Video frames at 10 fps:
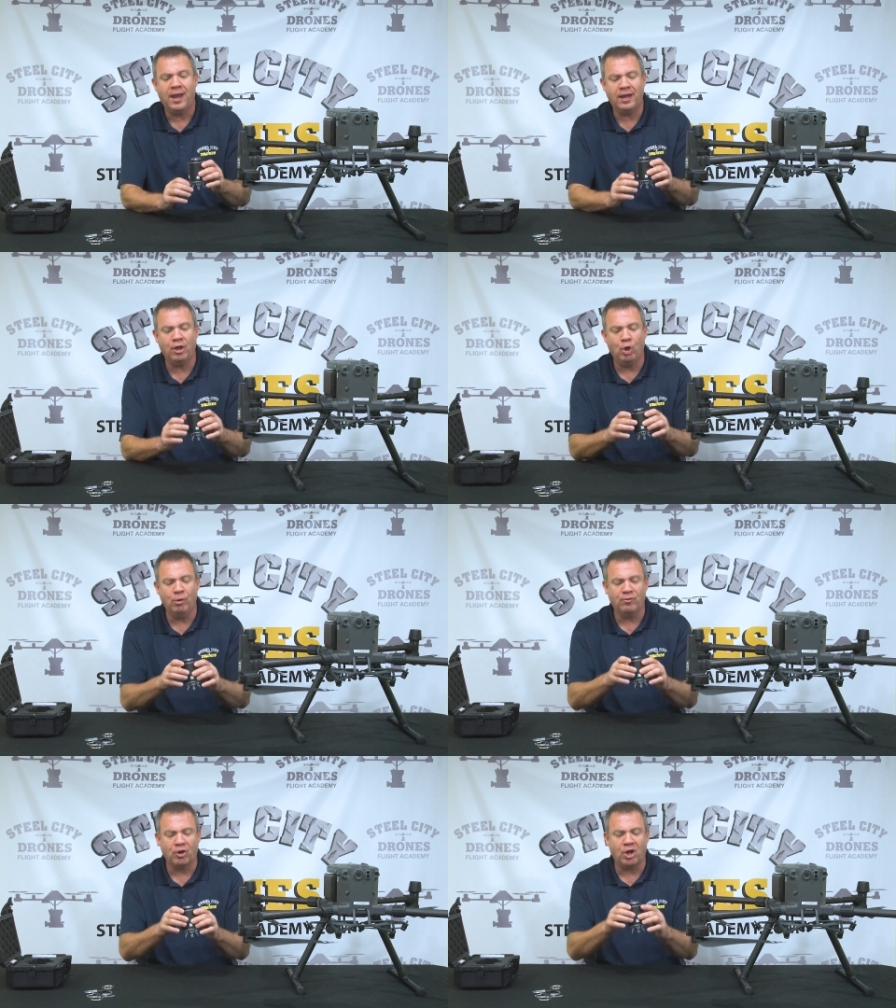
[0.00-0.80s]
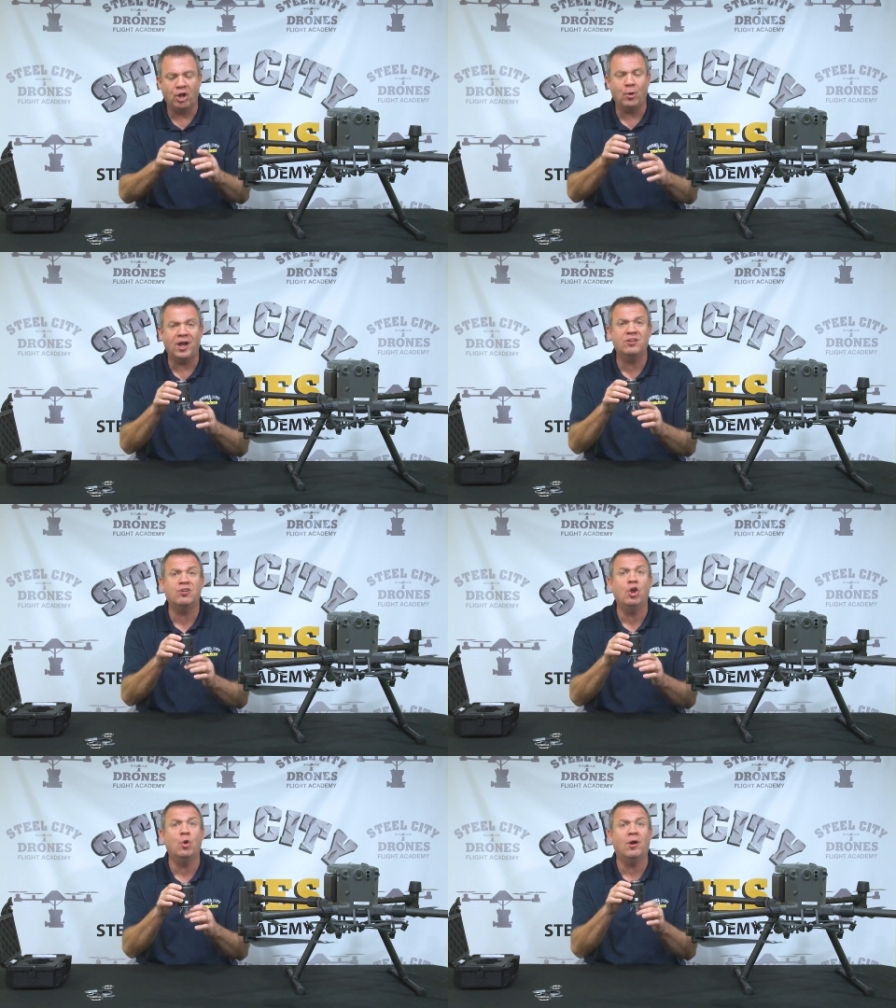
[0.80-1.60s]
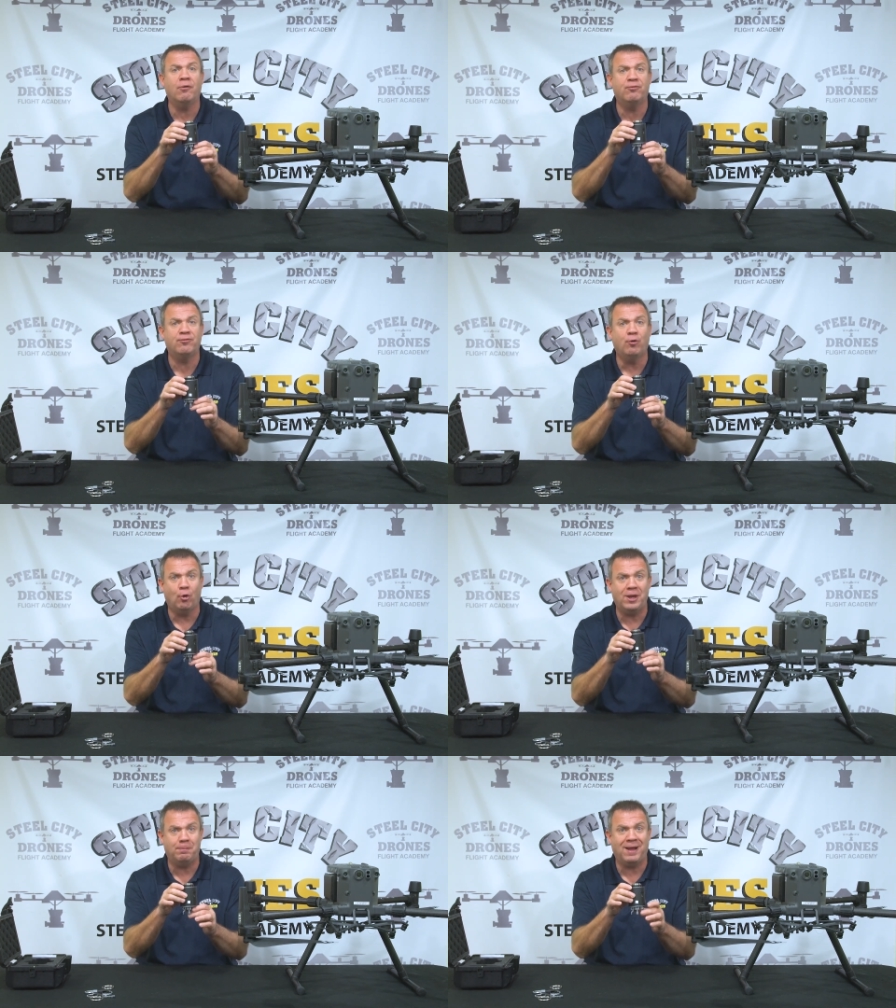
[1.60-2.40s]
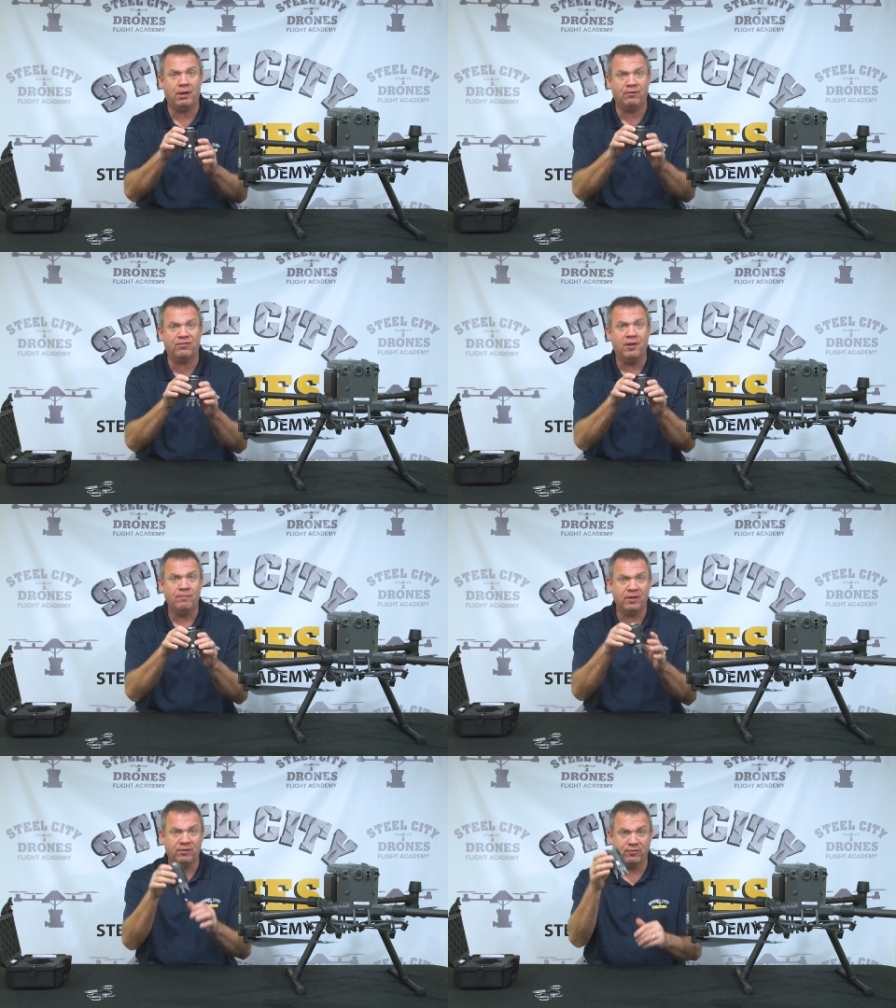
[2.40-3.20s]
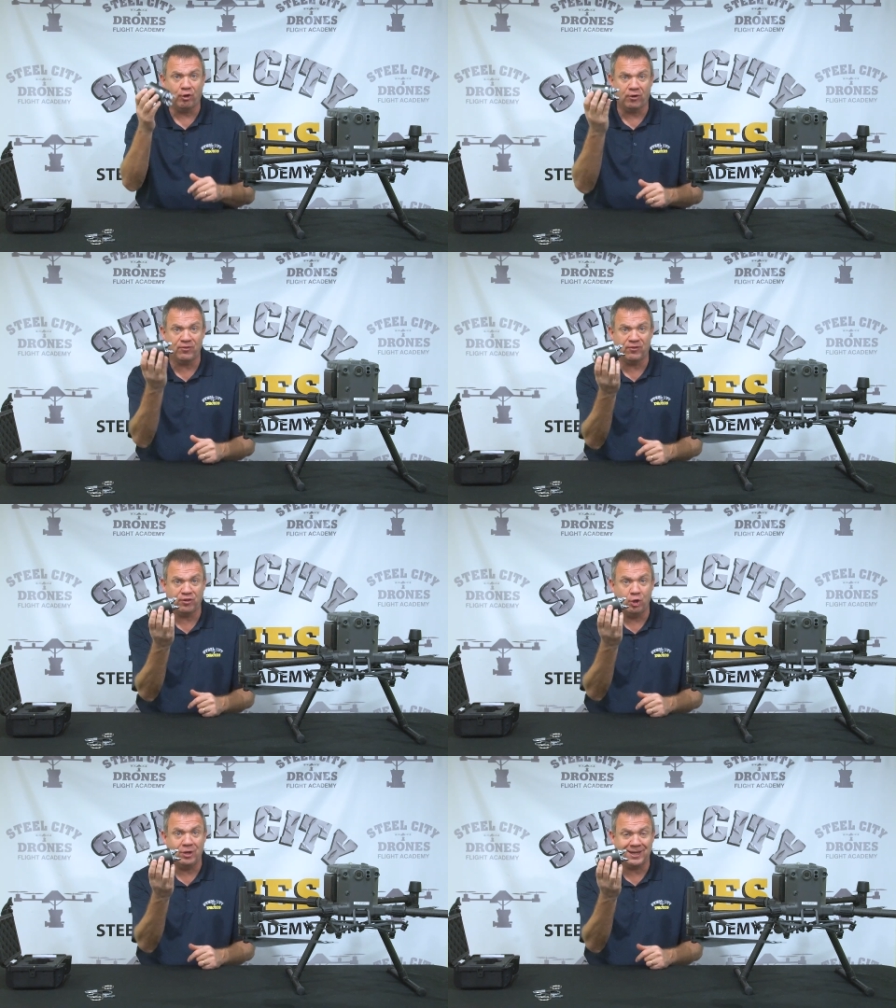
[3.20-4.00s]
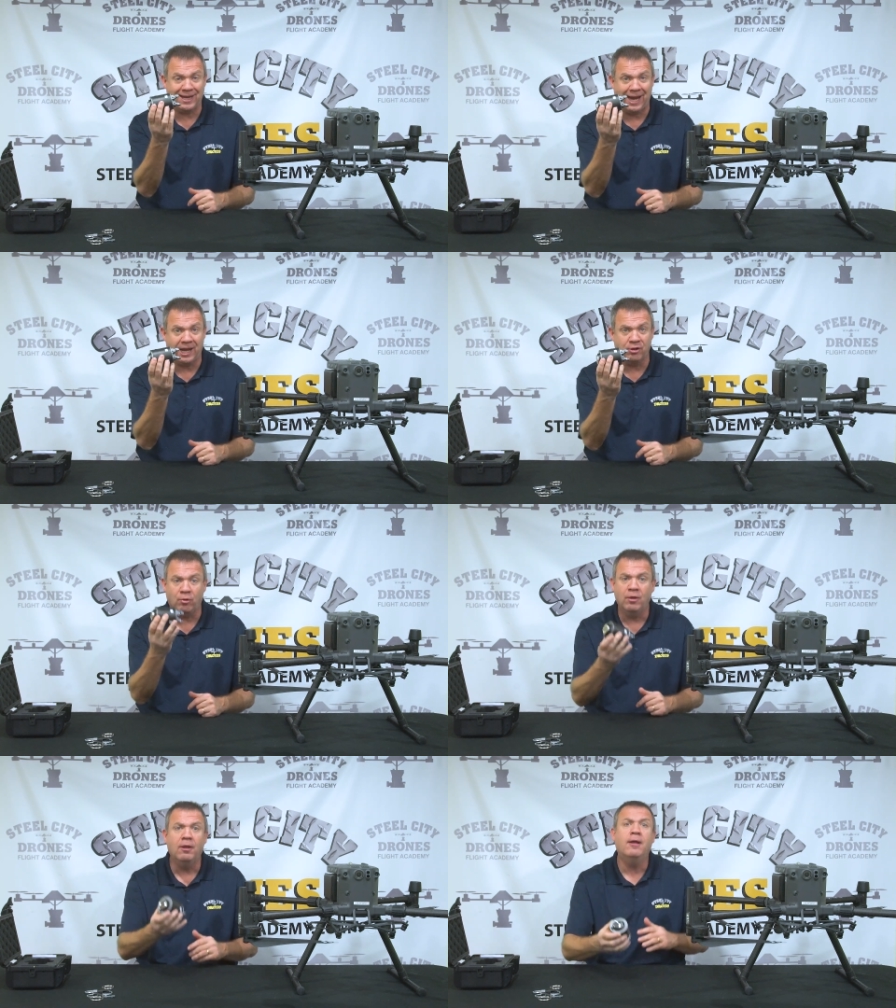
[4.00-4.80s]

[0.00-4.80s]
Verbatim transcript: And overall, a total of 40 pounds as far as this unit can handle,